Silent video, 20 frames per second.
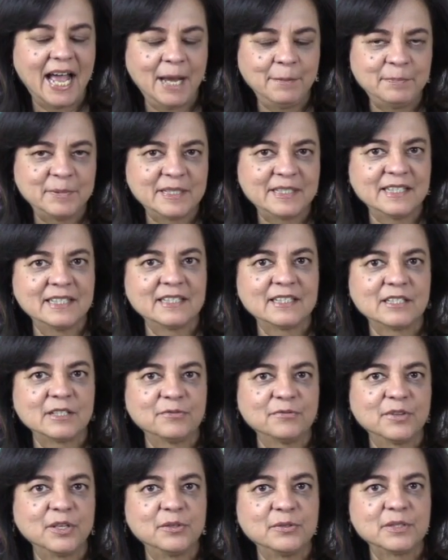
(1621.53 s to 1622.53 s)
absence
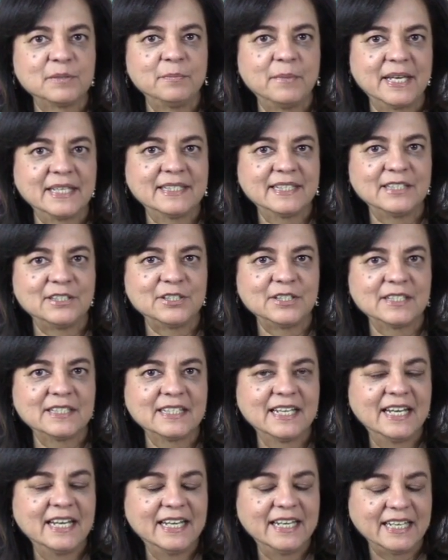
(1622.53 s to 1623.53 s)
of those
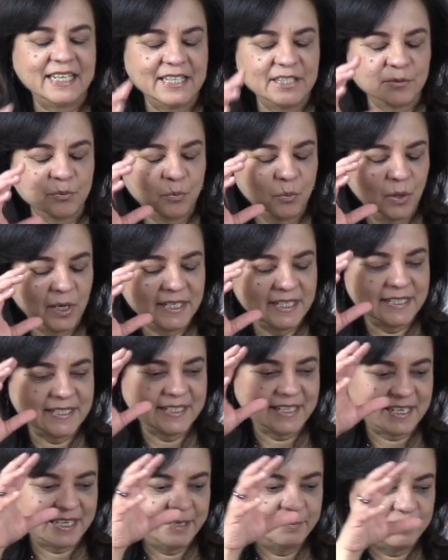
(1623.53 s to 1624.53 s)
messages is what
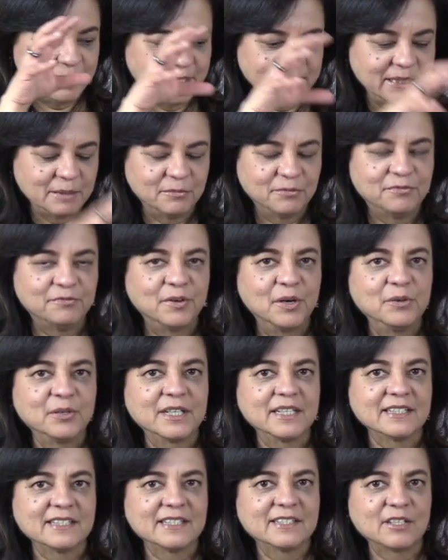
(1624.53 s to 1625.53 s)
is keeping them
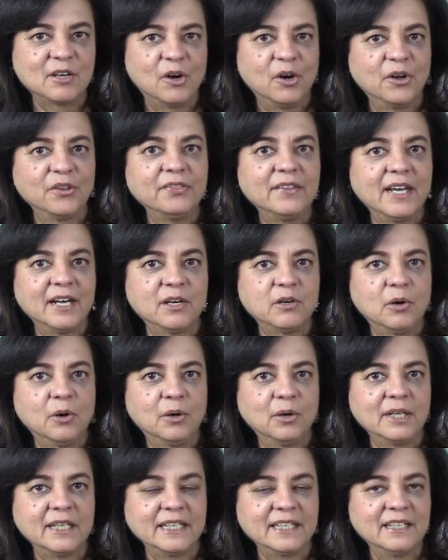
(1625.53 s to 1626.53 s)
focused on their
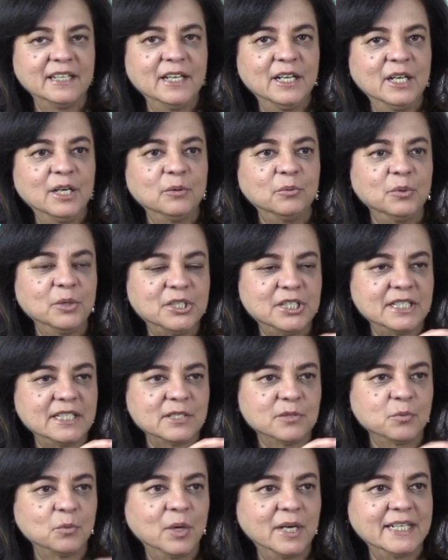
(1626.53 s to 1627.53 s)
calling, which
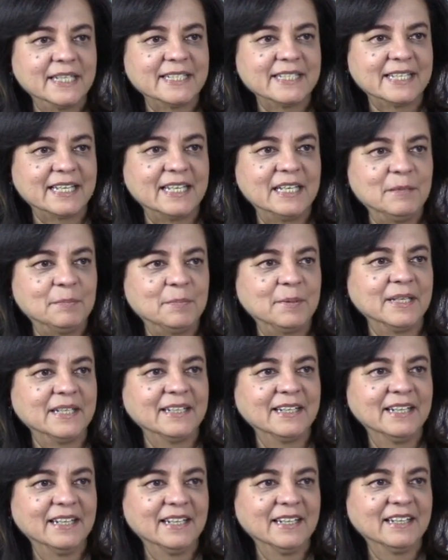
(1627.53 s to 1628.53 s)
is what is
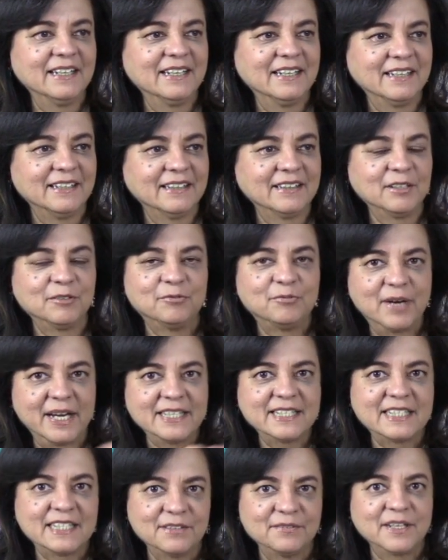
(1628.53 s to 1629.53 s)
keeping the
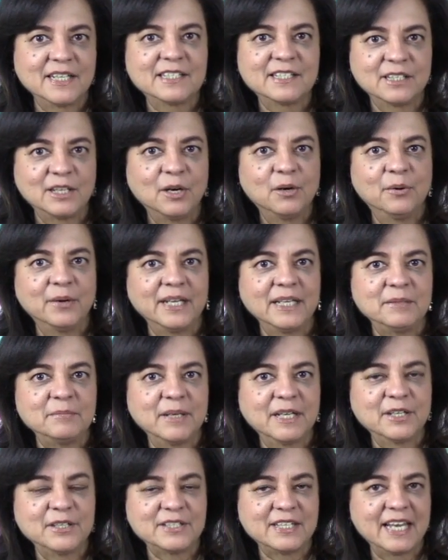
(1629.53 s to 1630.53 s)
rest of us
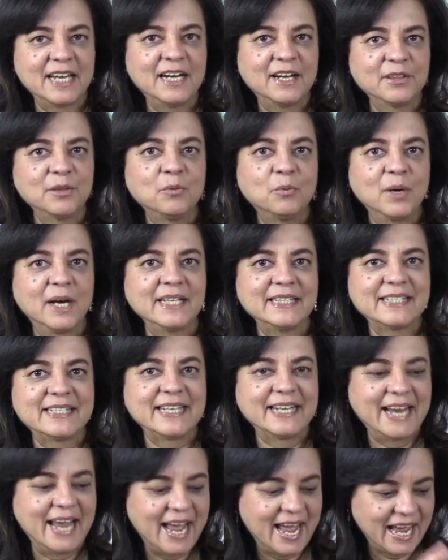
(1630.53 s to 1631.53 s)
going because they are the ones
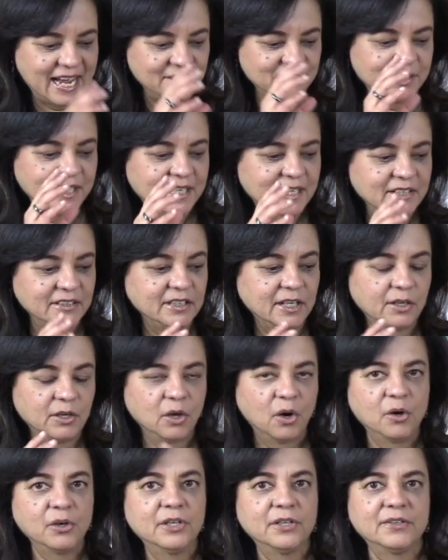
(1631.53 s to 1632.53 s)
that have the
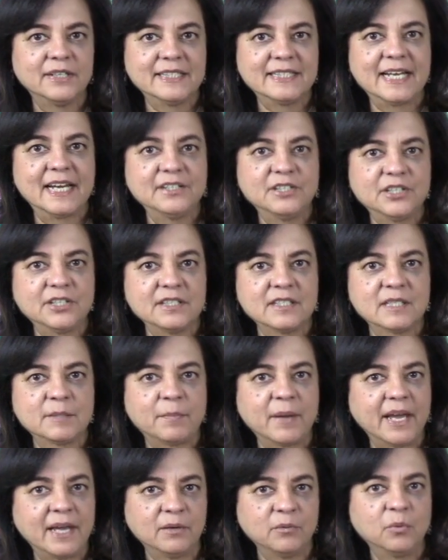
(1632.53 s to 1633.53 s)
longer attention
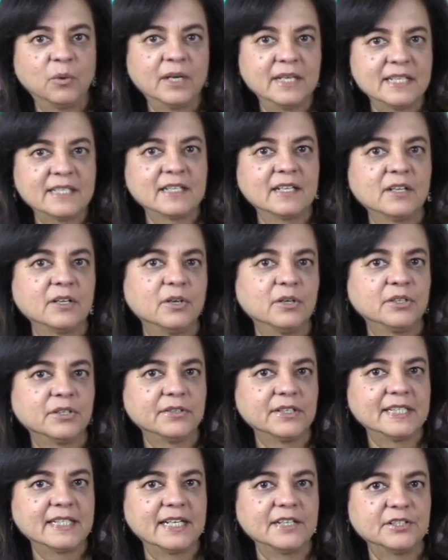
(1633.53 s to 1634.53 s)
span. What is a
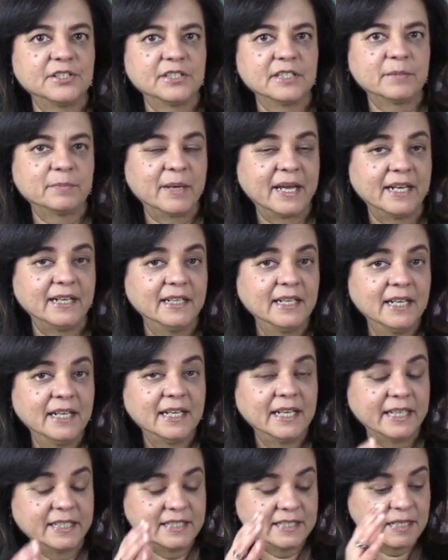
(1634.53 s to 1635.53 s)
longer attention span?
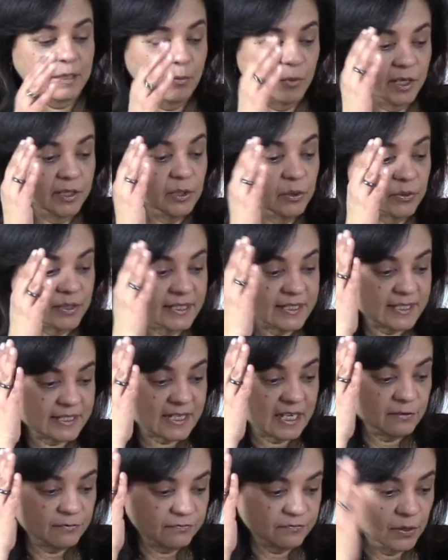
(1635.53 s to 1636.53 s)
It's someone who can
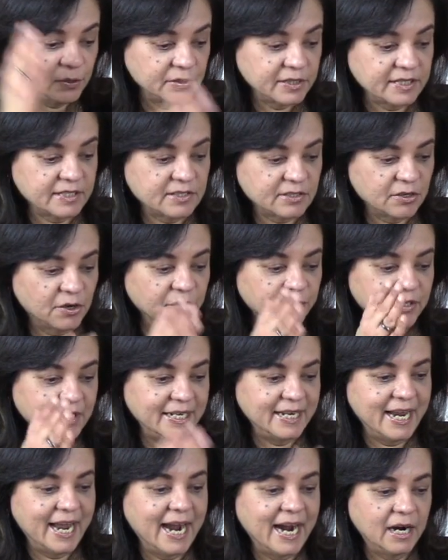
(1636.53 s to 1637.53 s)
stay focused on the
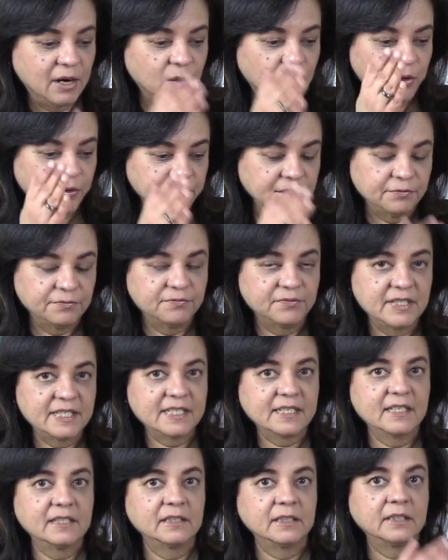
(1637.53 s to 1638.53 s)
now, on the
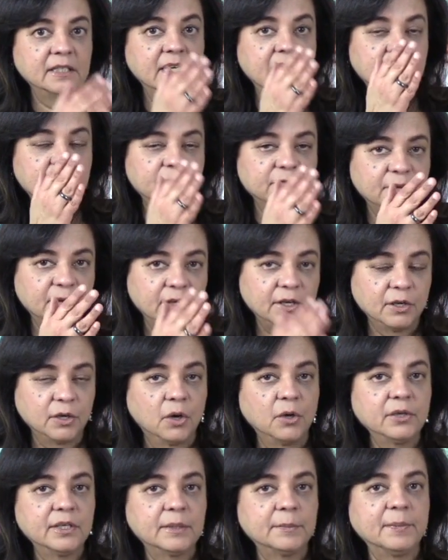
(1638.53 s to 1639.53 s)
physical for a
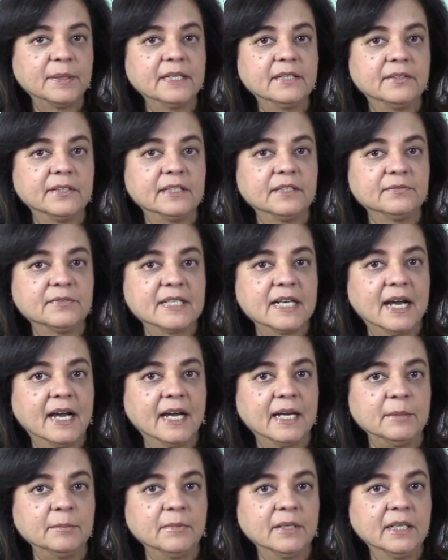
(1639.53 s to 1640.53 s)
longer period of
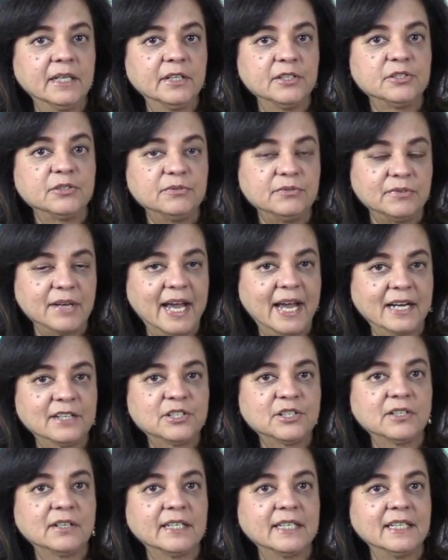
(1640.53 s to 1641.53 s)
time to
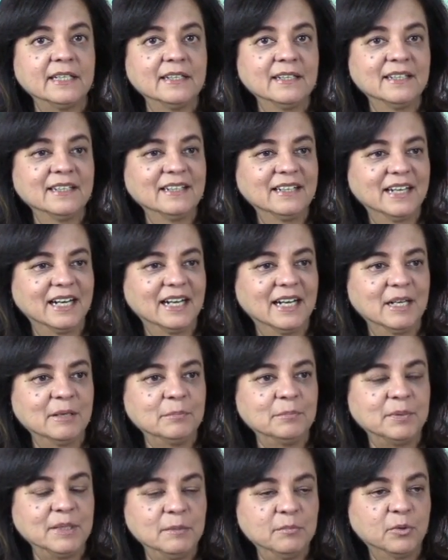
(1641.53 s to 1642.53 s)
actually
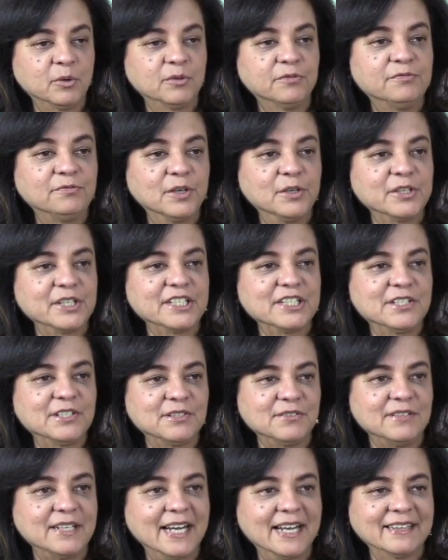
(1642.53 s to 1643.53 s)
um, be more
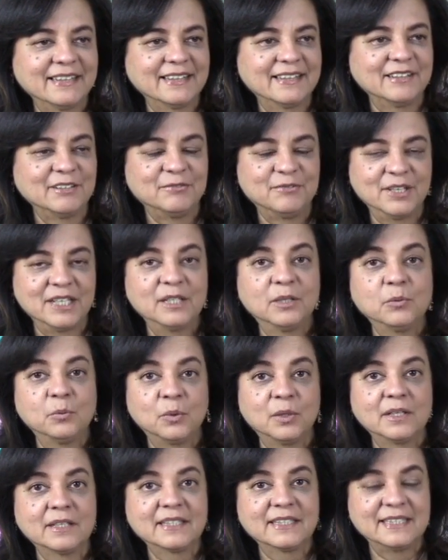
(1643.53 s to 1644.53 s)
focused to get the real
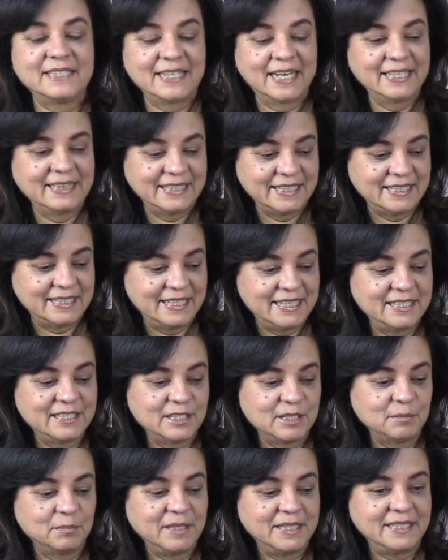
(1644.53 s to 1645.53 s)
work done that
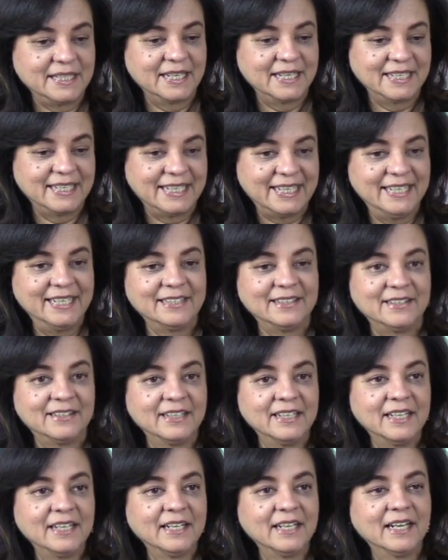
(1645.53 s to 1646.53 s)
needs to be done
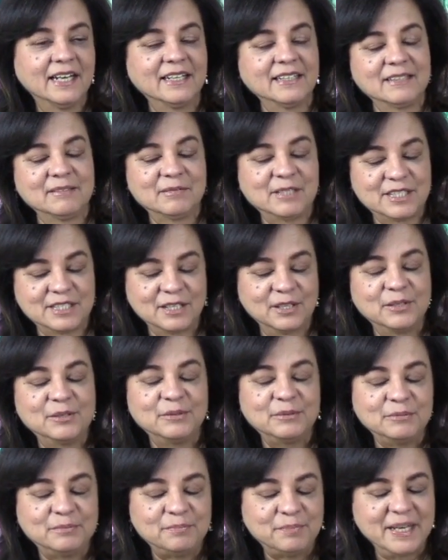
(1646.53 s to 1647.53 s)
here. Uh,
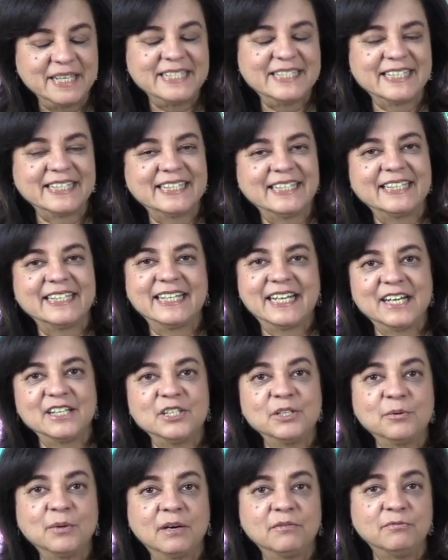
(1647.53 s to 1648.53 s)
so basically, yeah,
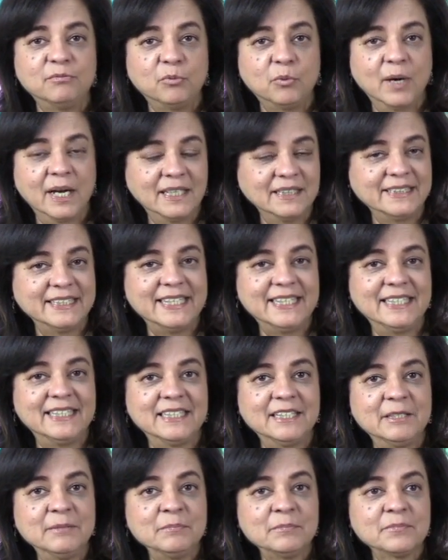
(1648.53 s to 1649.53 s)
you are well
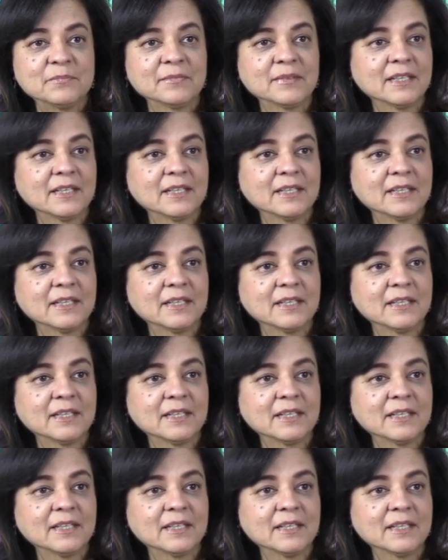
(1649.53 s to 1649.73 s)
needed.